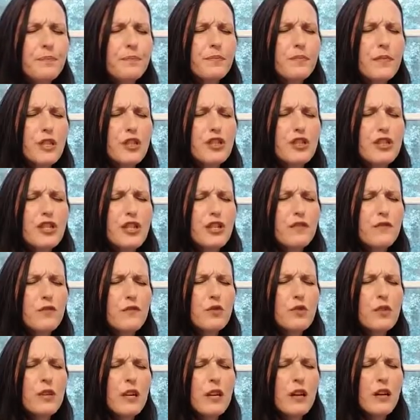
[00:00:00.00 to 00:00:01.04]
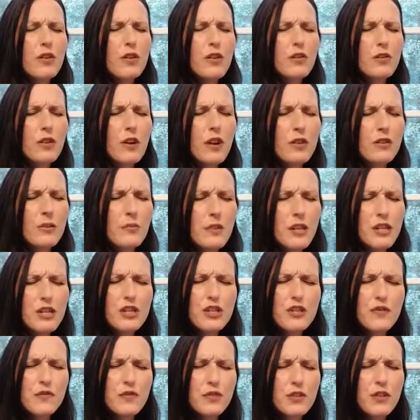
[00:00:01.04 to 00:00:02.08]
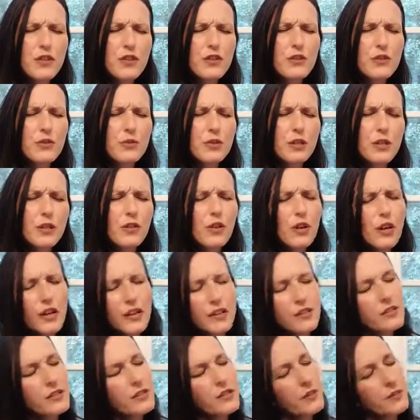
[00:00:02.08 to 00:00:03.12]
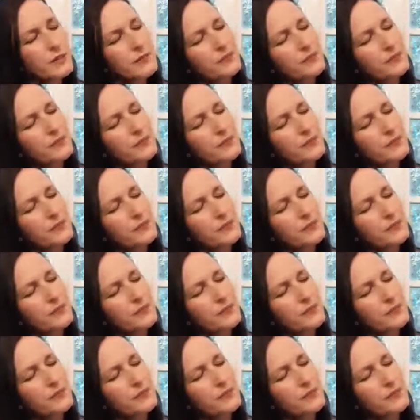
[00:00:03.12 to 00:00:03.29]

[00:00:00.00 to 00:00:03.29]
There's therefore now no condemnation for those who are in Christ.